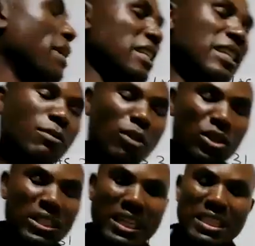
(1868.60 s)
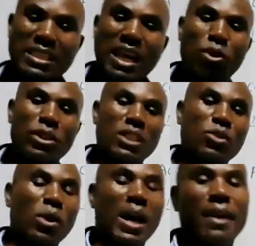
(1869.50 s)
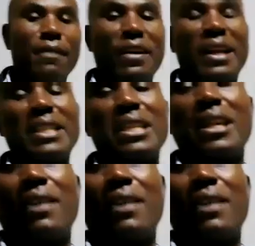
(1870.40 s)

but in most cases, according to IFRS